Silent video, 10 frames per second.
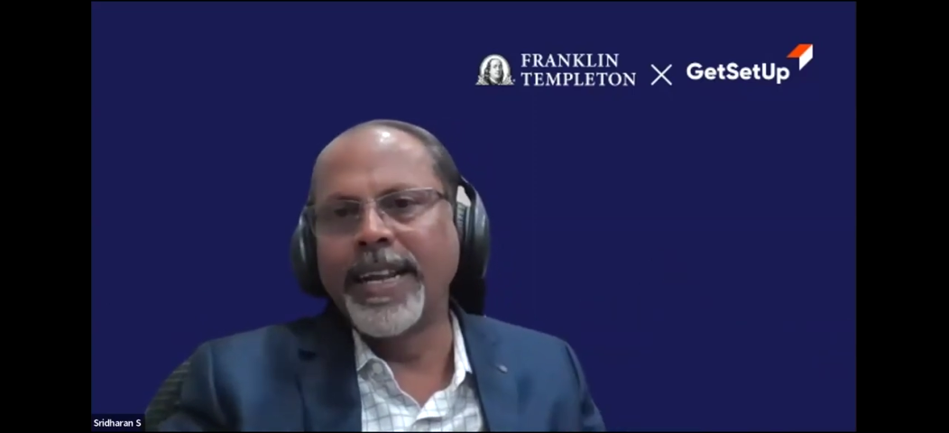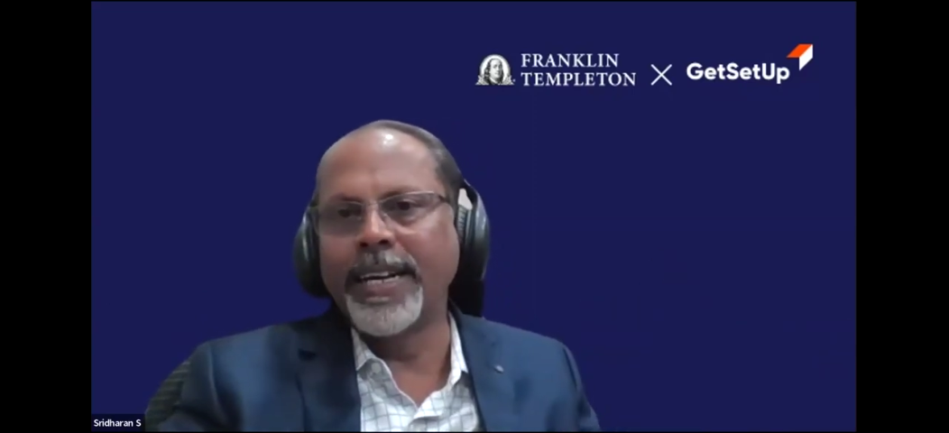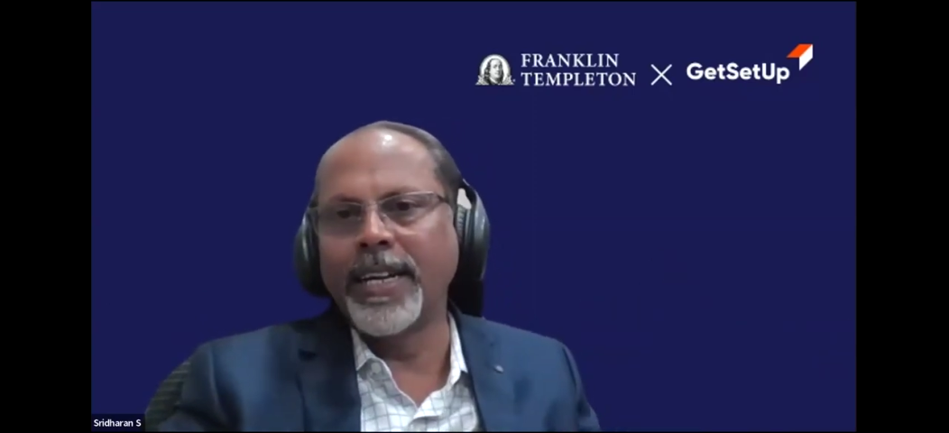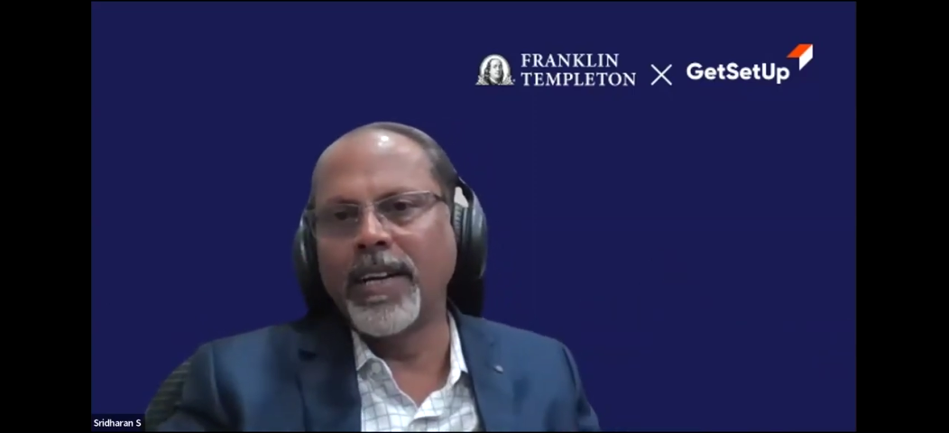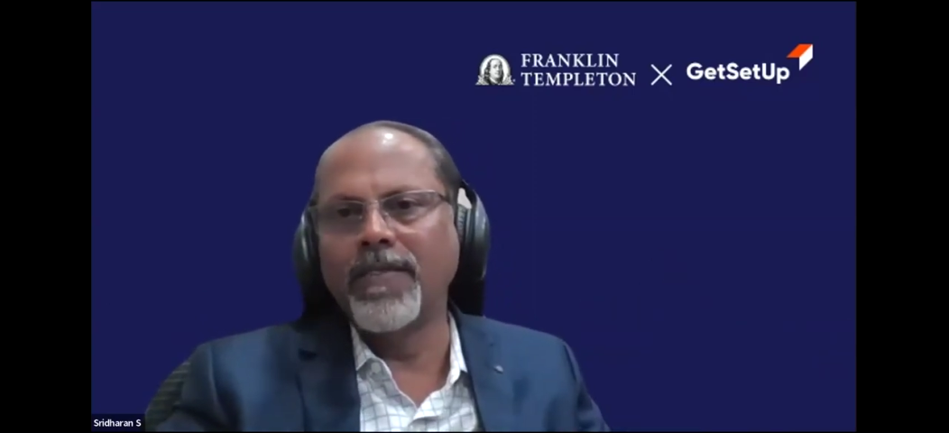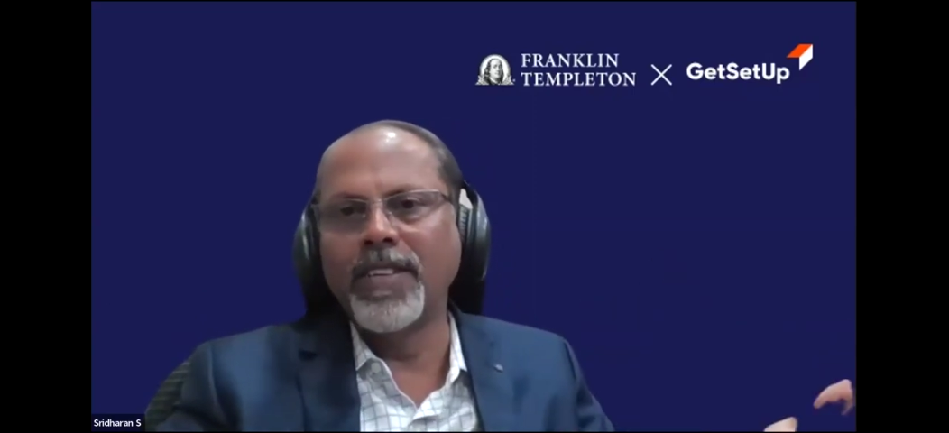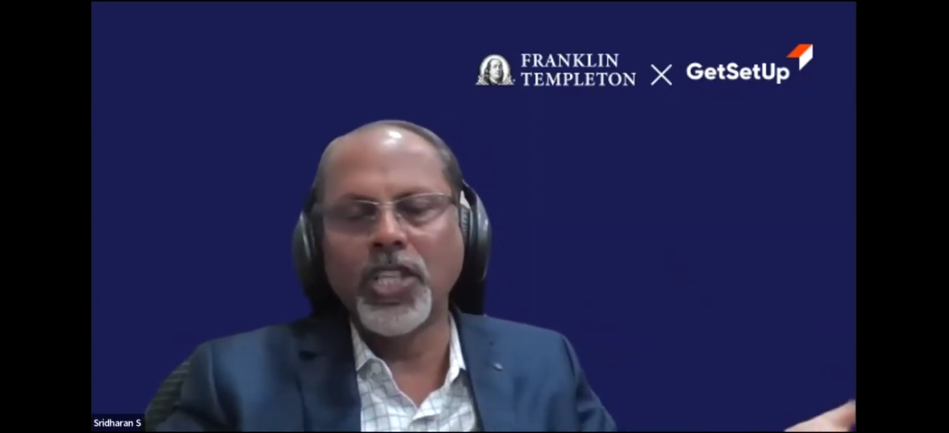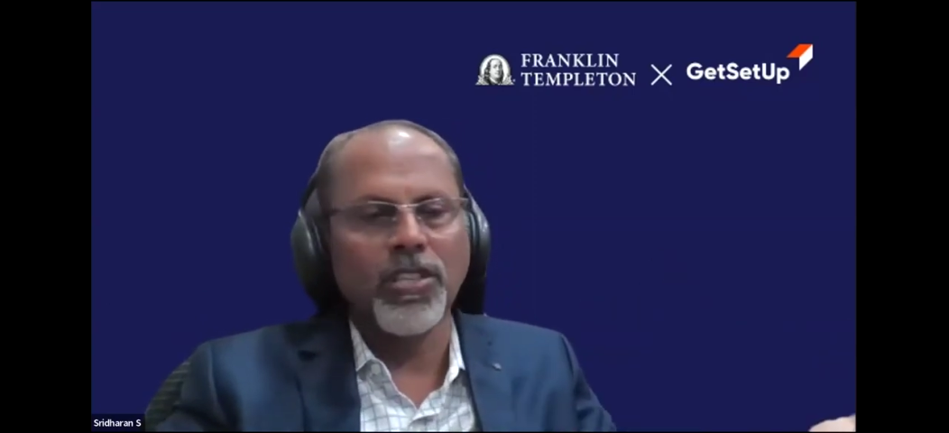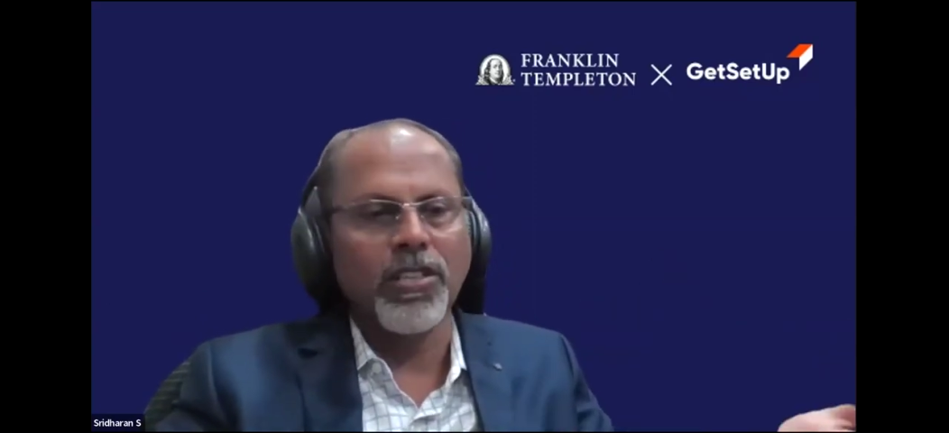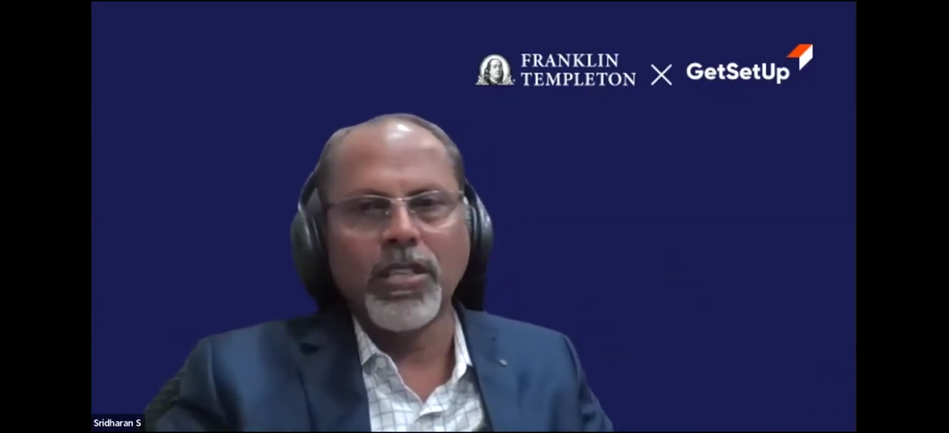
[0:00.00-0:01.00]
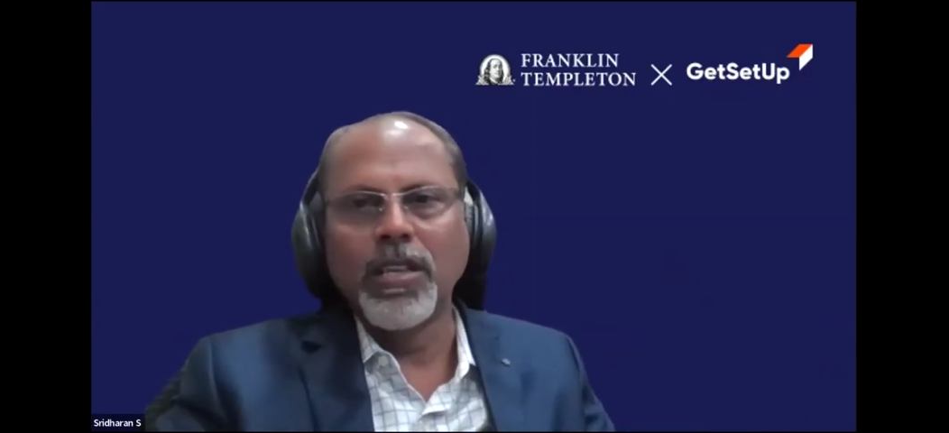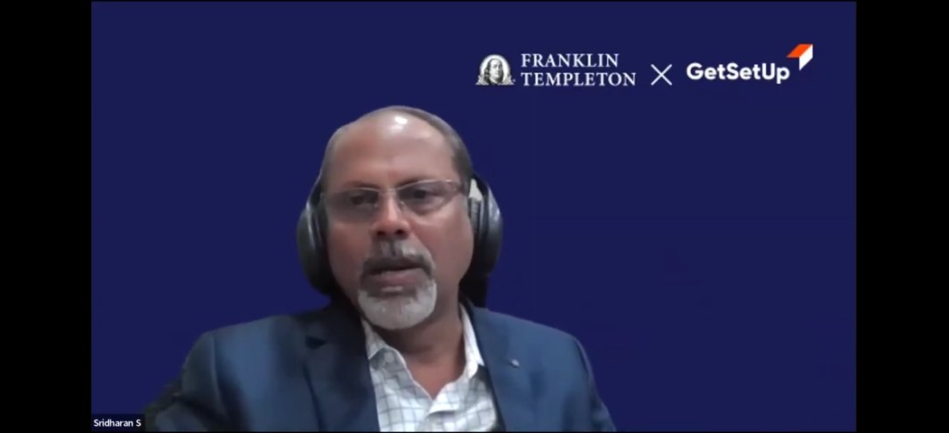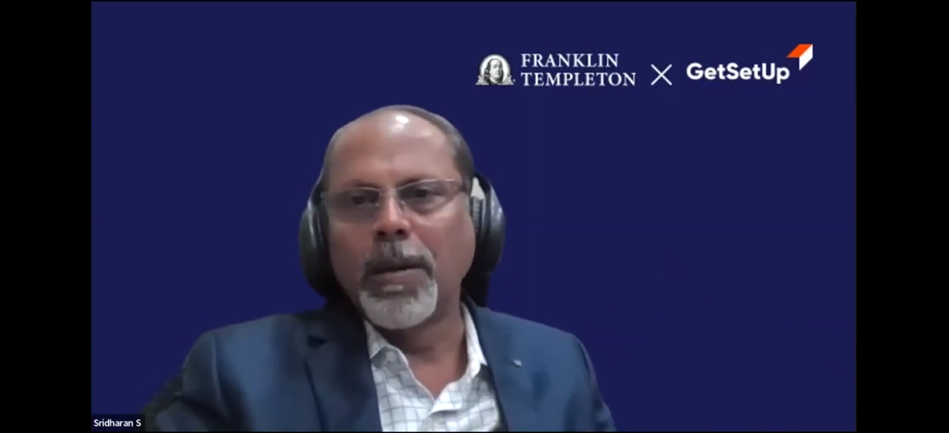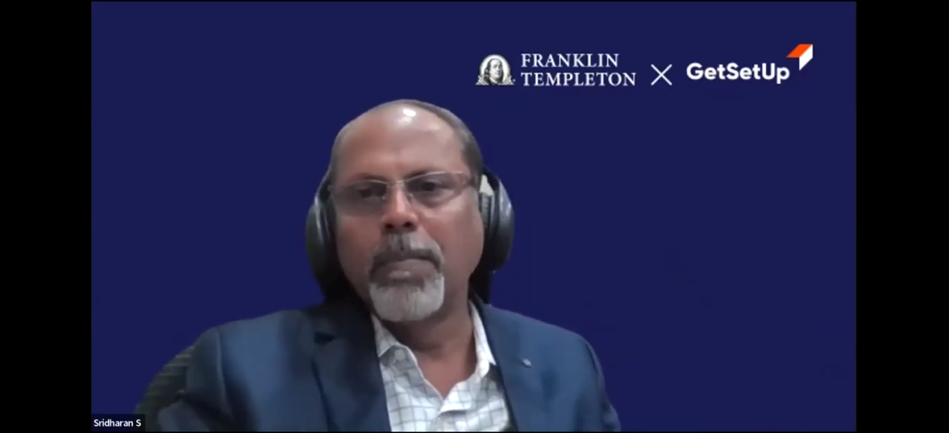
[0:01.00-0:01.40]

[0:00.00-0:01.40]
data which is